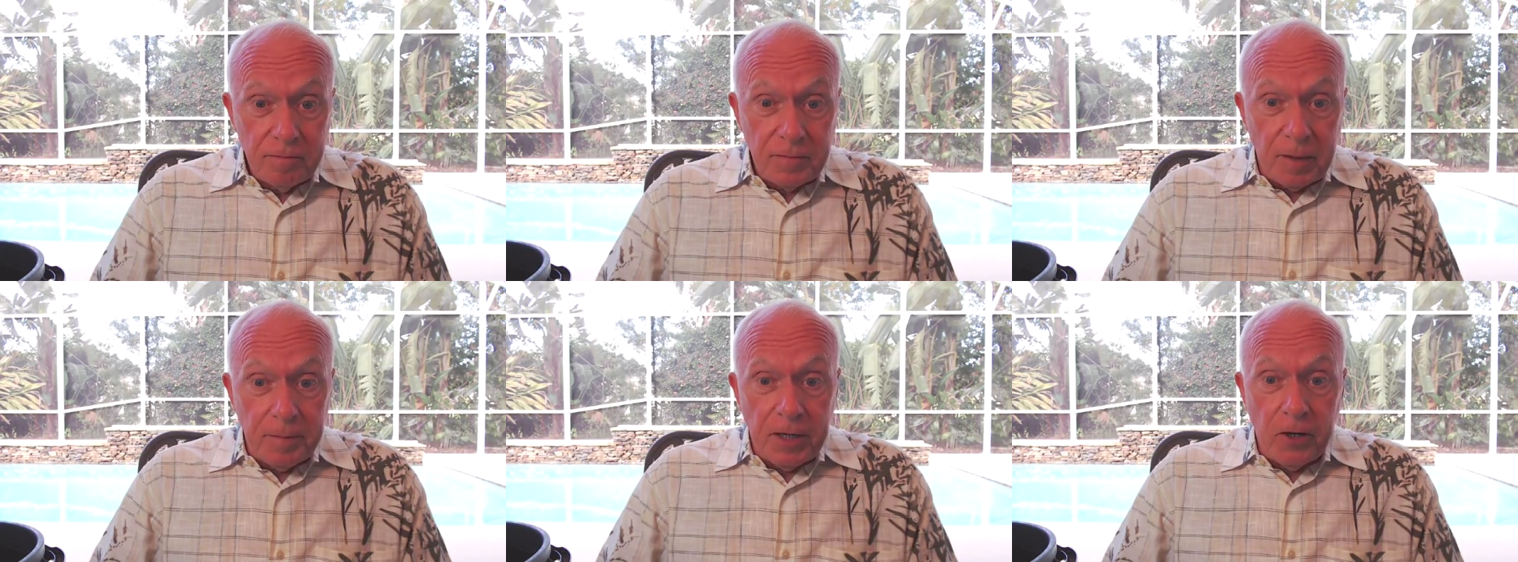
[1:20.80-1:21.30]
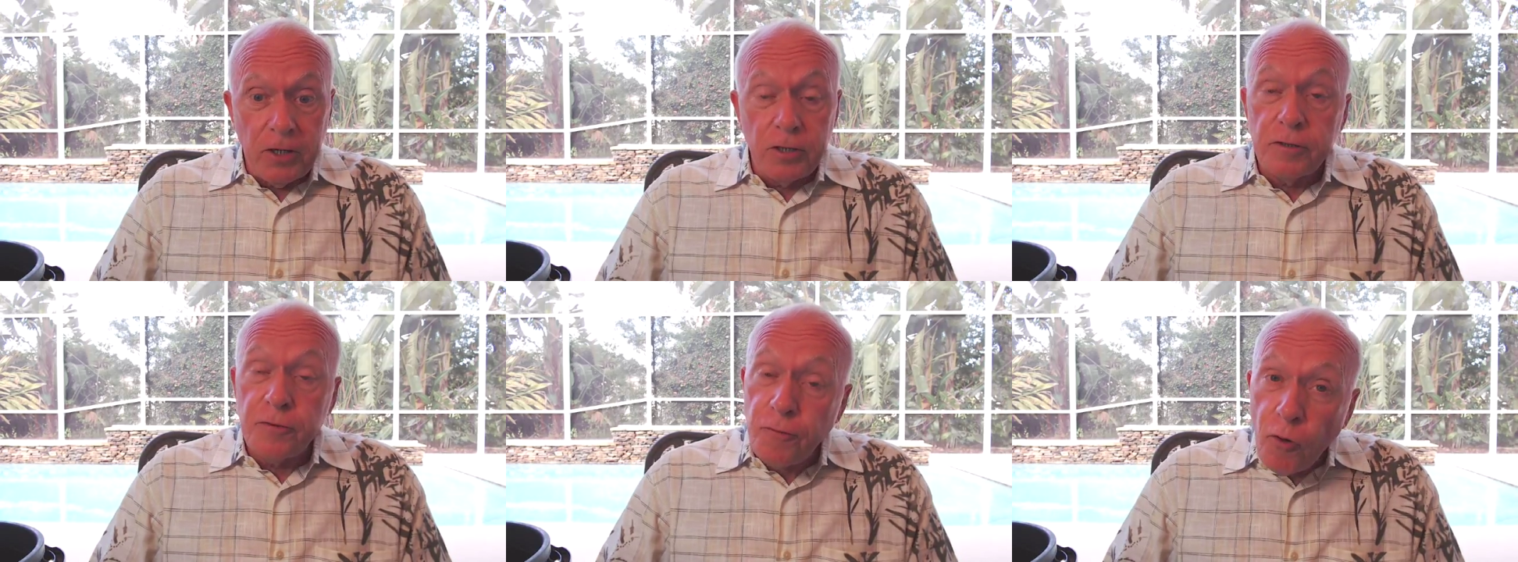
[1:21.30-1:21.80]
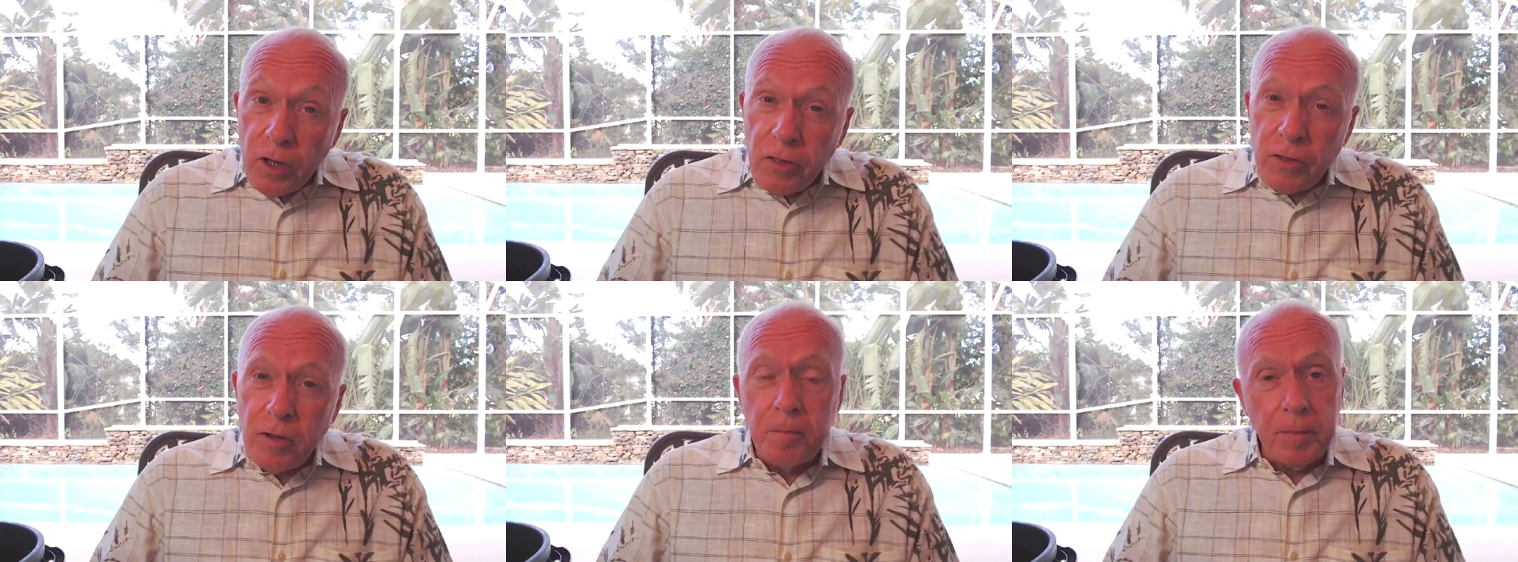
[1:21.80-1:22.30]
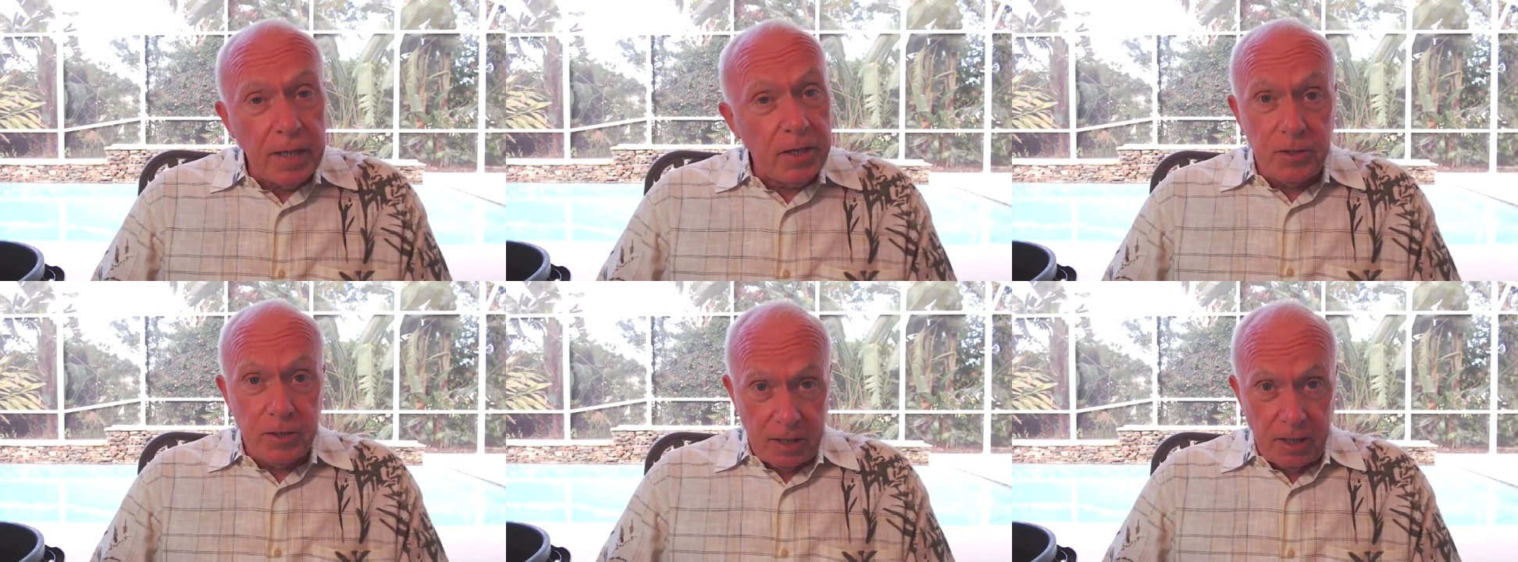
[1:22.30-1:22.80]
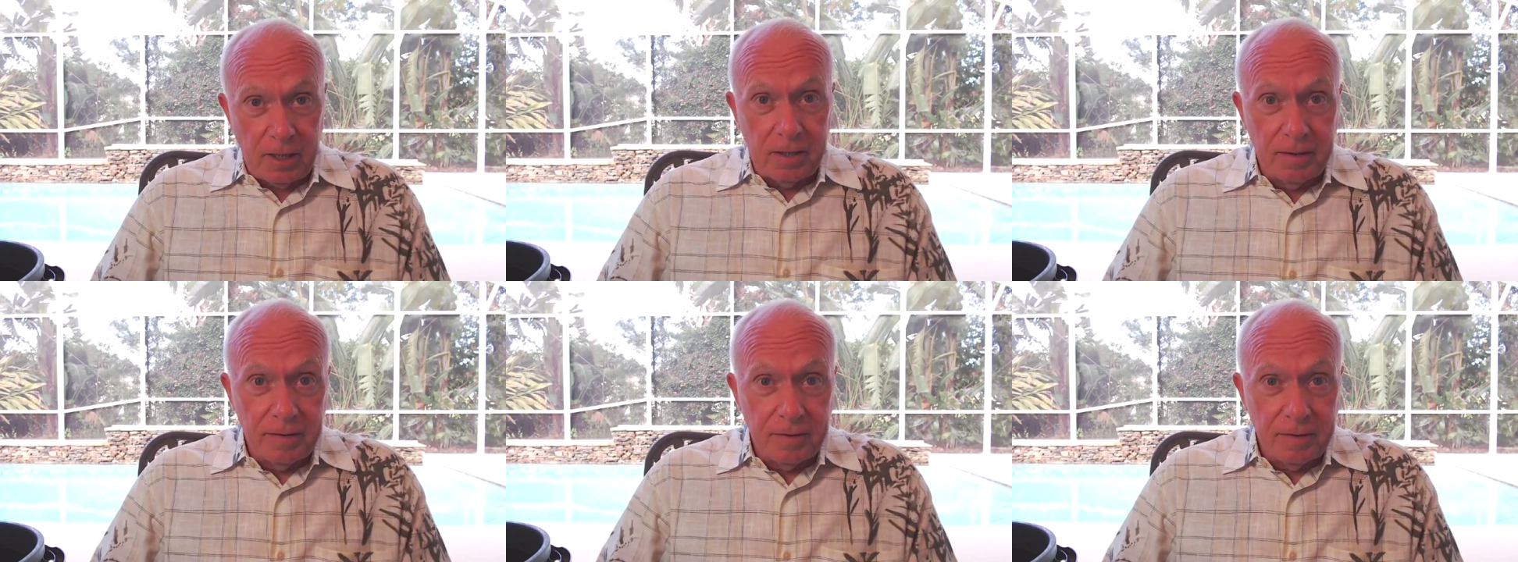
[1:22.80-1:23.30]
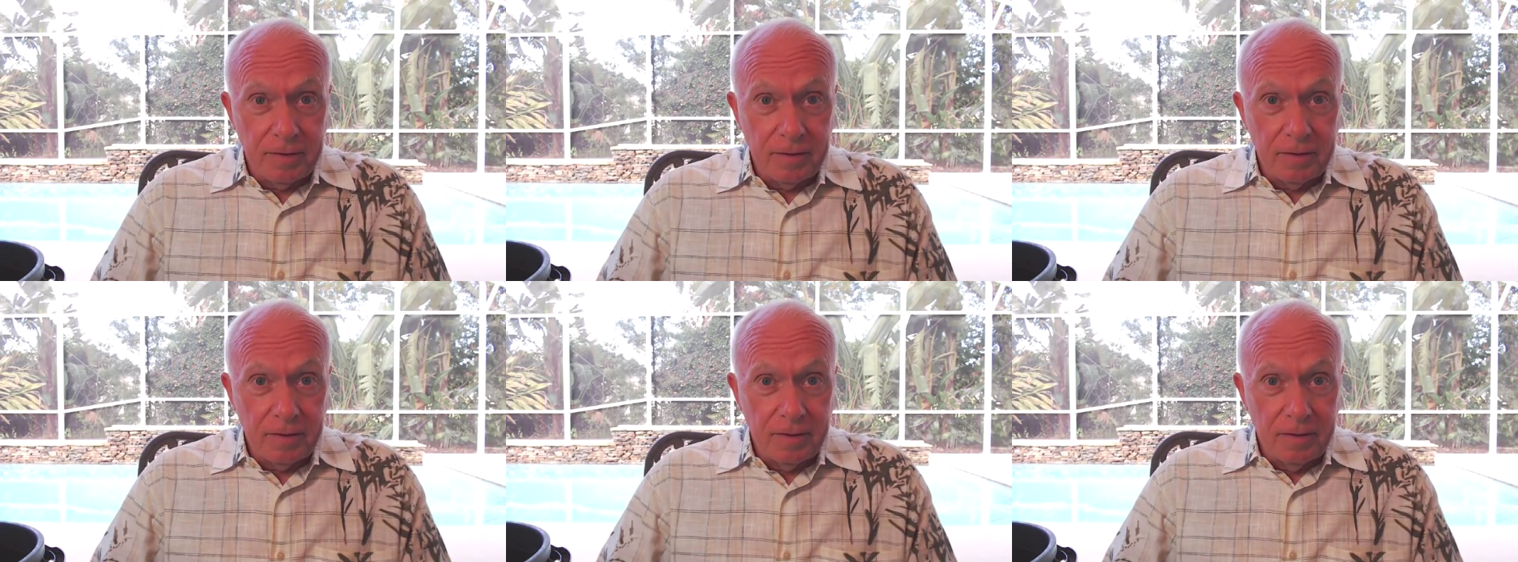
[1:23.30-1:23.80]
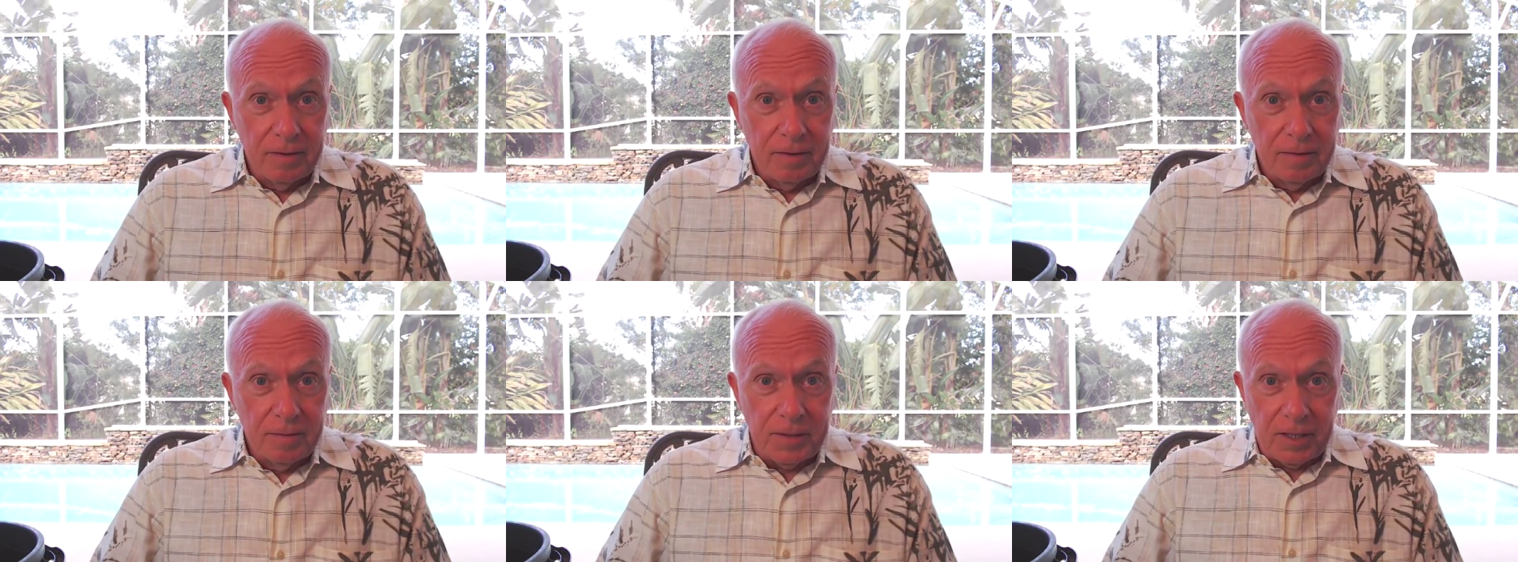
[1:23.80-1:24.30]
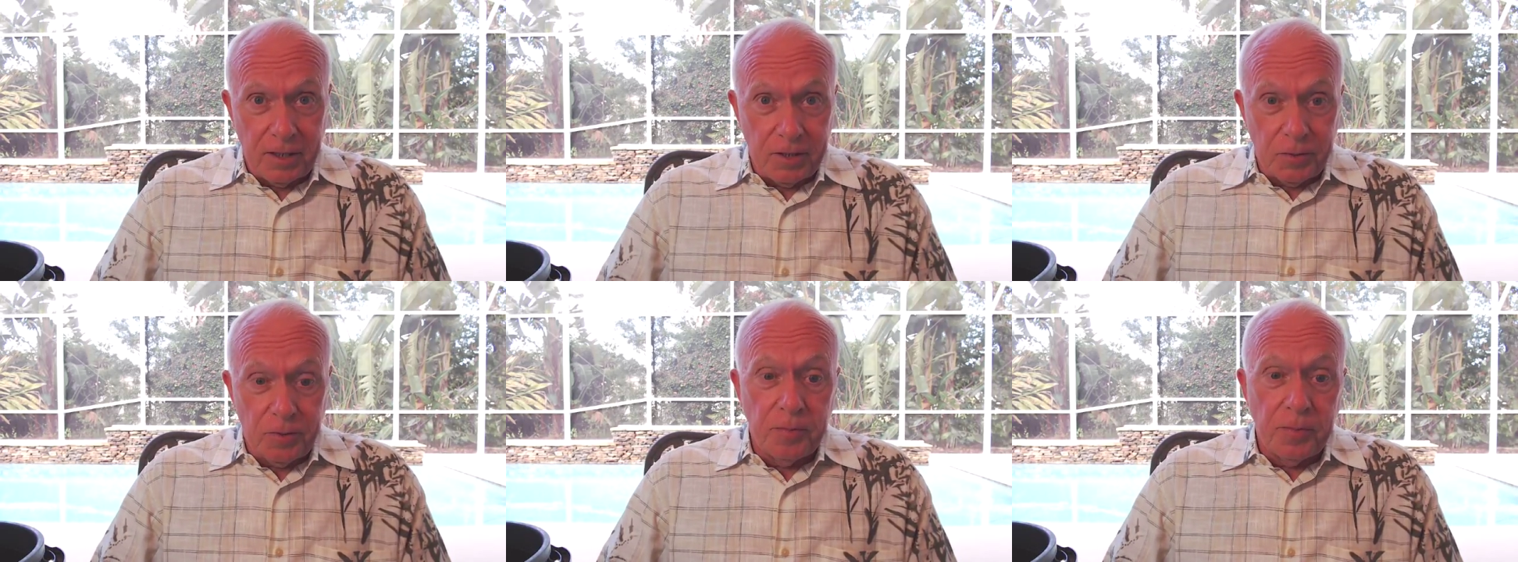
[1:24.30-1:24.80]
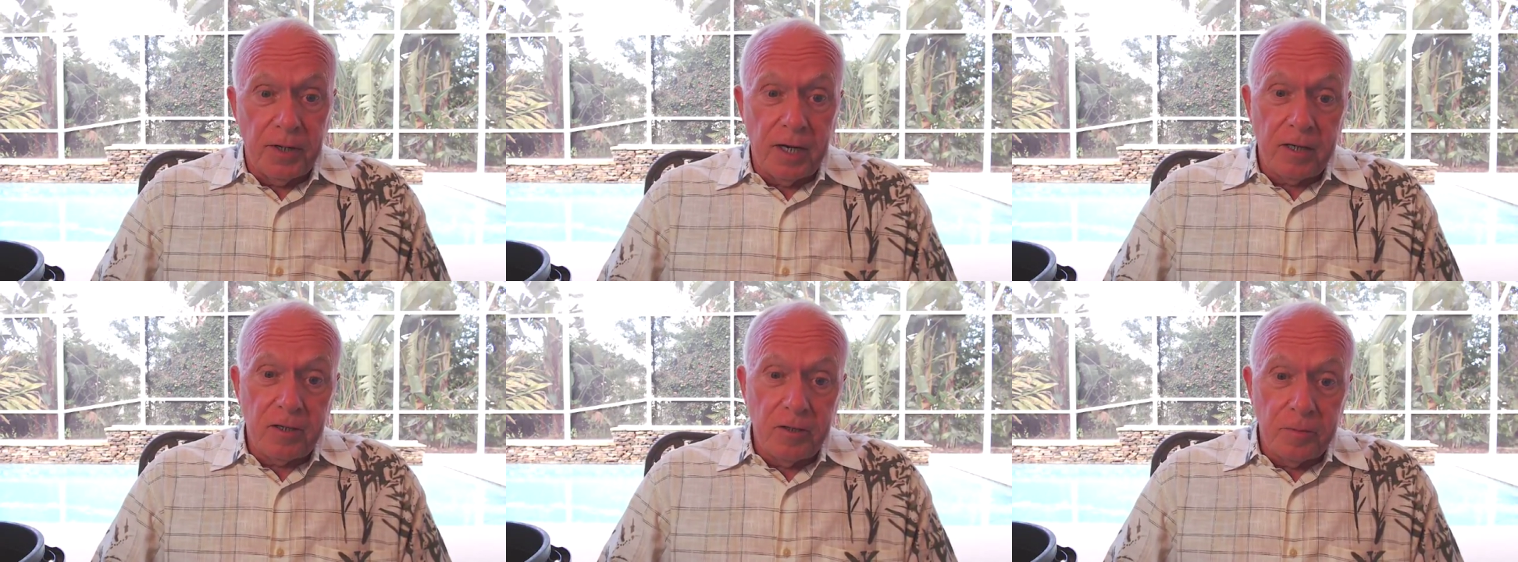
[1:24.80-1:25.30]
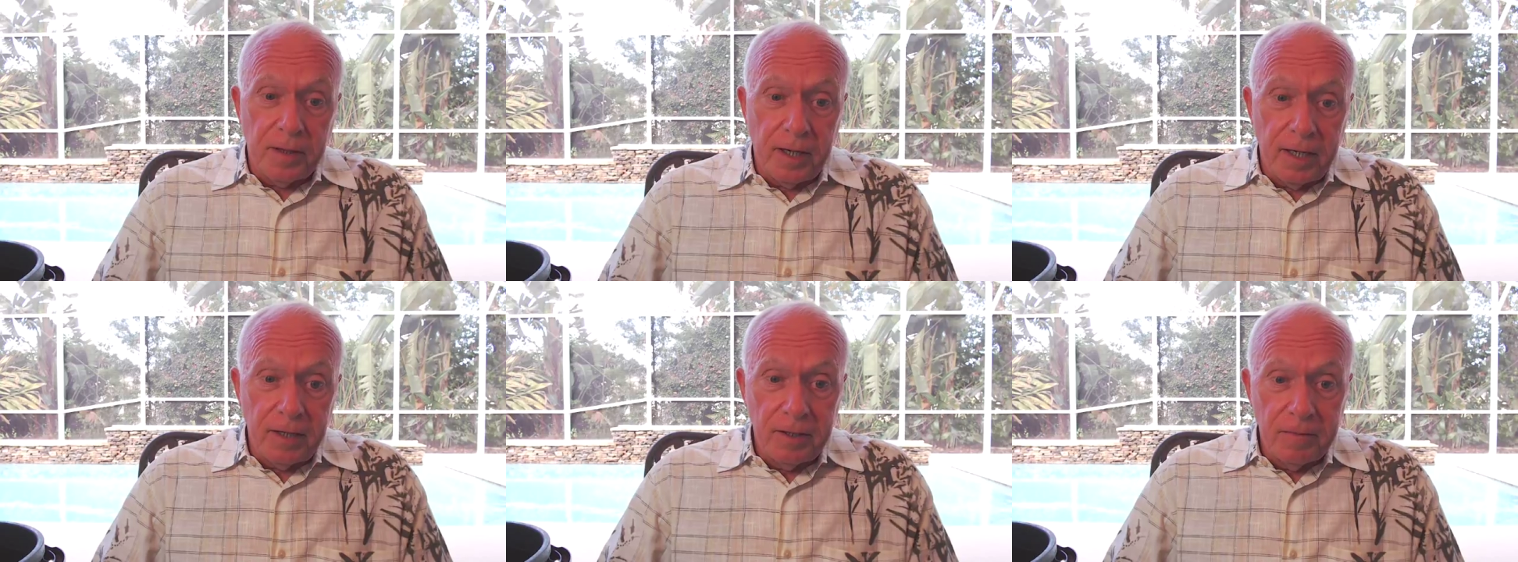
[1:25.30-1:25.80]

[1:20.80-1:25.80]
America's fourth biggest city because we're preoccupied